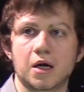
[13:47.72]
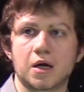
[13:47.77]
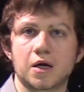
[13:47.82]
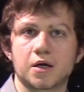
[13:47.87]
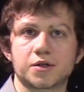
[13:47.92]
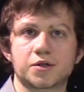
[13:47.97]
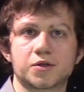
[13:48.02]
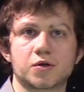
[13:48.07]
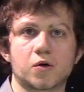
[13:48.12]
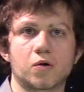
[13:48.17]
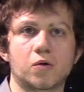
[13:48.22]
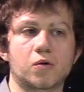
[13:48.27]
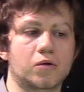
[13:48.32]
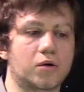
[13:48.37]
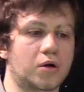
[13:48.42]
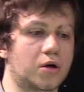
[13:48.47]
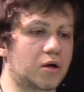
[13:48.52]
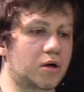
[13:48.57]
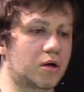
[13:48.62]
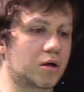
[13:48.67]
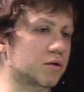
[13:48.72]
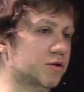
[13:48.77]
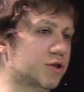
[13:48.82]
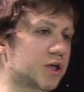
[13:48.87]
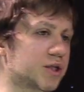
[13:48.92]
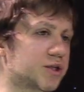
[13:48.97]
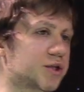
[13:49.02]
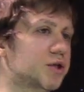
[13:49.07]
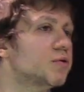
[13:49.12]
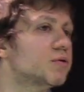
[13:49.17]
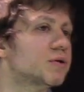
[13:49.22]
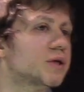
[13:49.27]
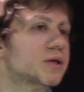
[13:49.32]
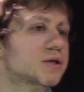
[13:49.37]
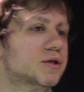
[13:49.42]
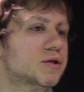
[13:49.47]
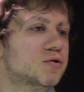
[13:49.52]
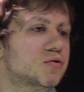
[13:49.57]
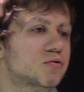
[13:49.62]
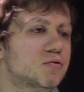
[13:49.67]
So just using
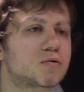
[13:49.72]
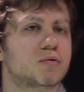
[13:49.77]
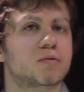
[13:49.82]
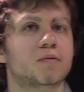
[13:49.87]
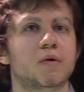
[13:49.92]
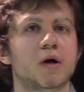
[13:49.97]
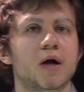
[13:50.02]
this rule.